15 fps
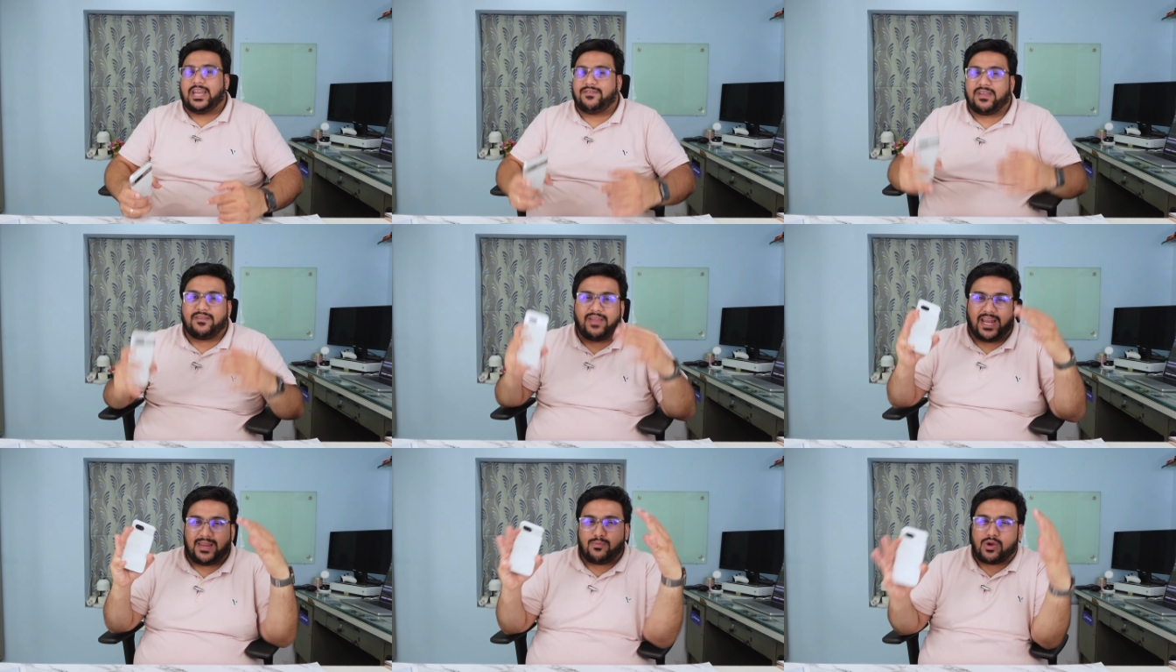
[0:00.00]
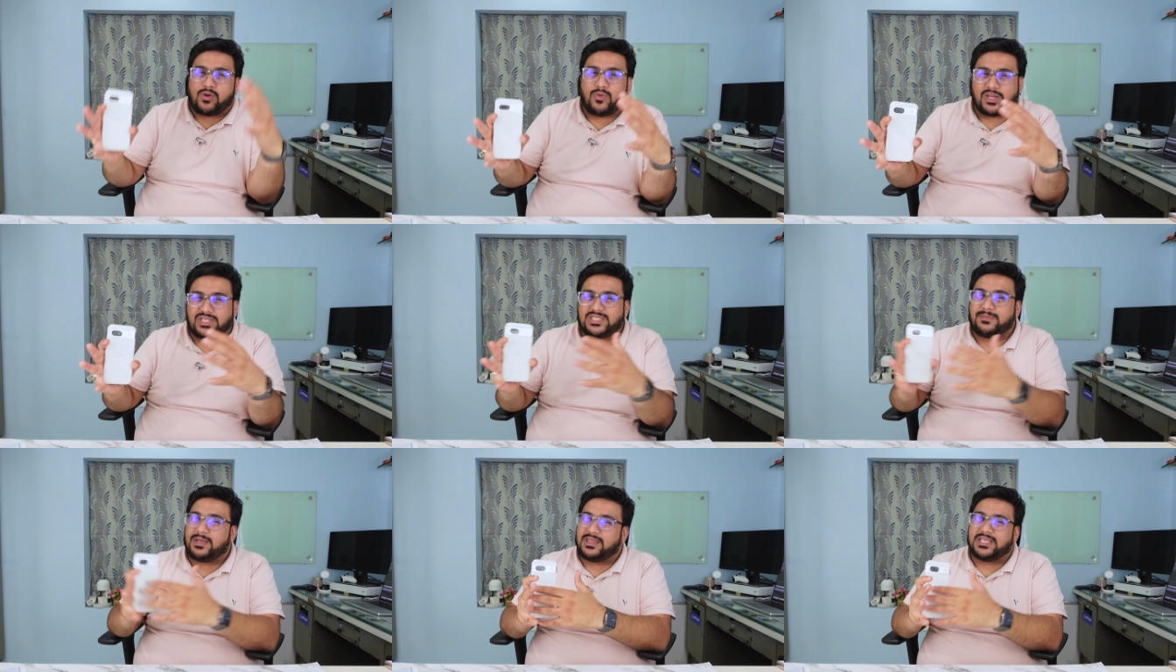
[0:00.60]
And if you have any more
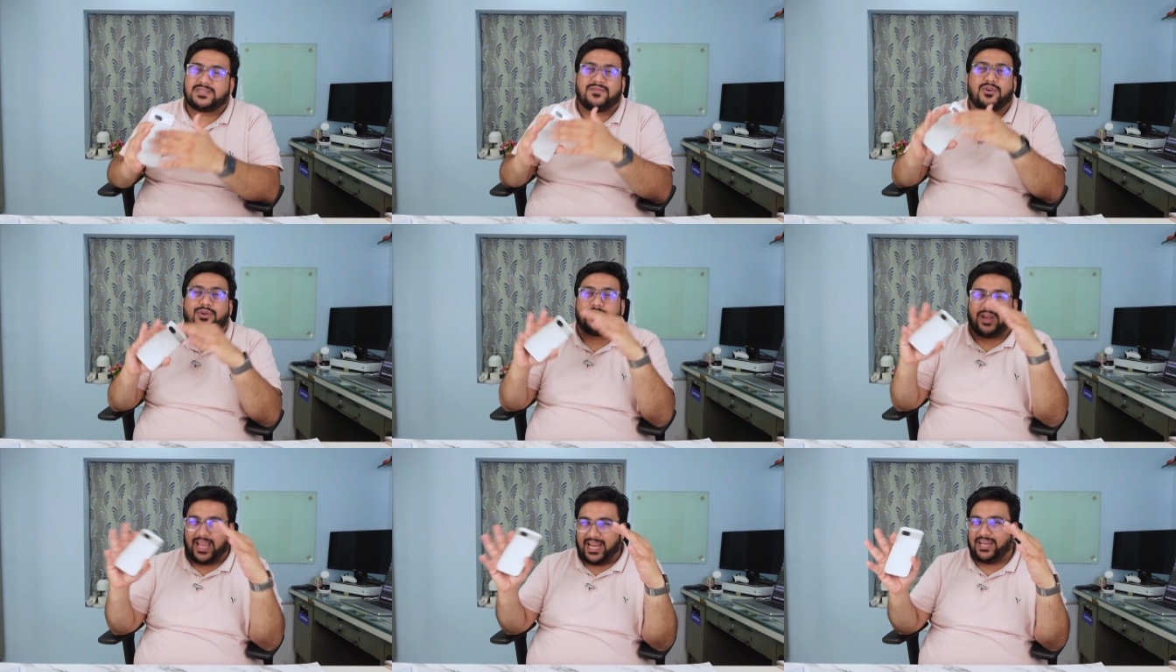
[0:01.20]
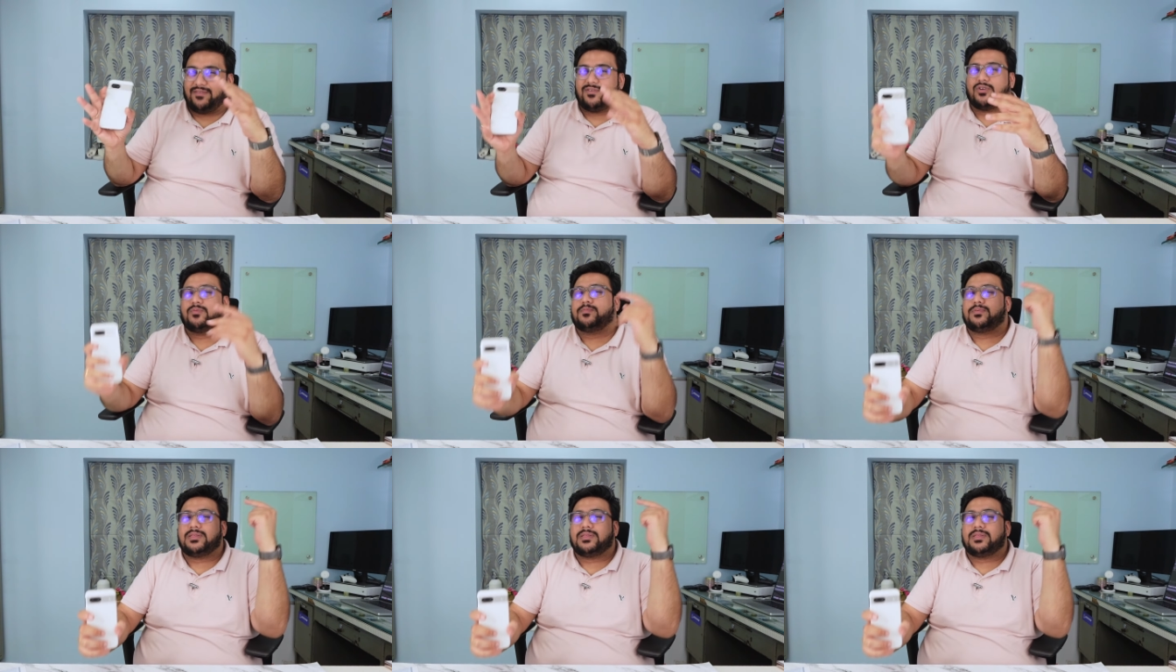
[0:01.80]
questions about this phone or any phone,